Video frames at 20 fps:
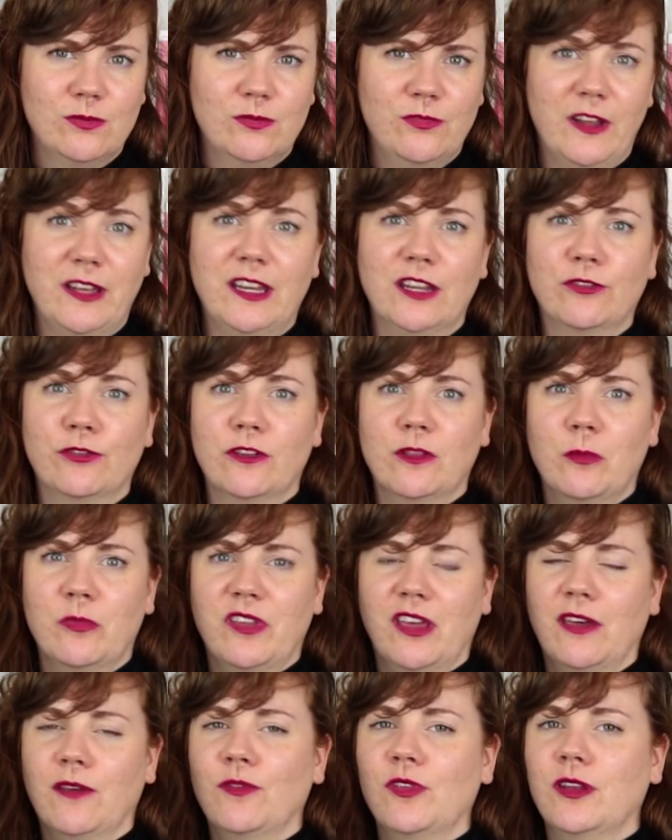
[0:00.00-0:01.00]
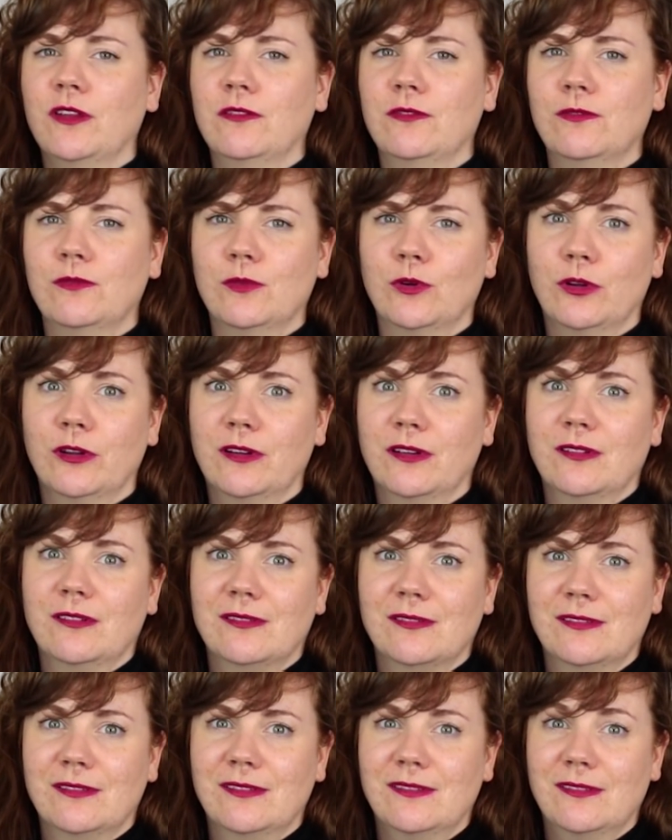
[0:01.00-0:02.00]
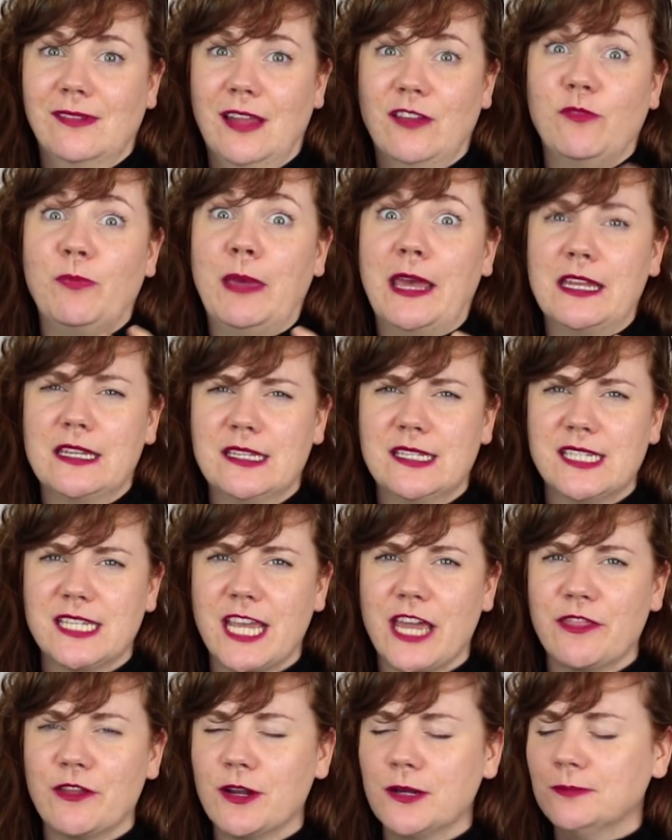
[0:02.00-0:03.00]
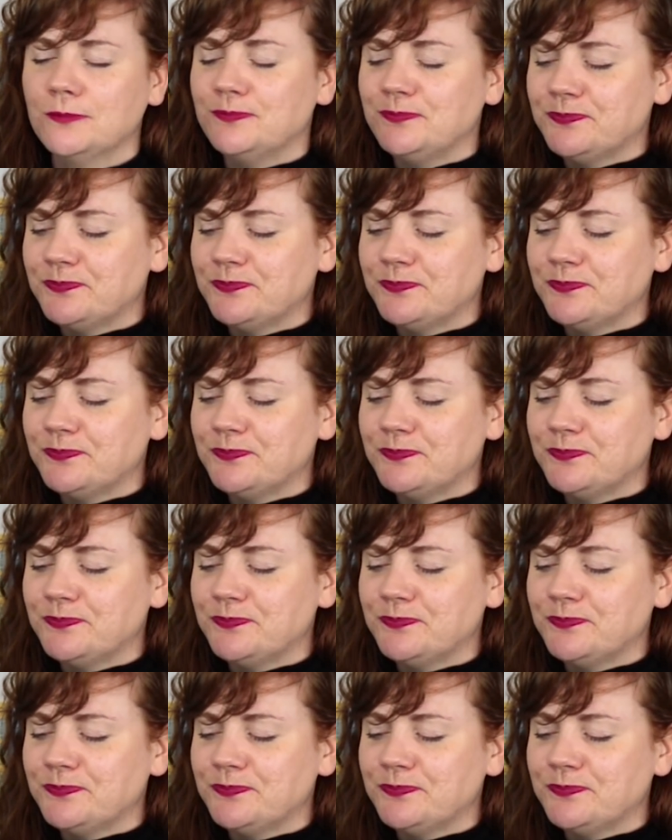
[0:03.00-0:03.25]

fending for themselves and have banded together.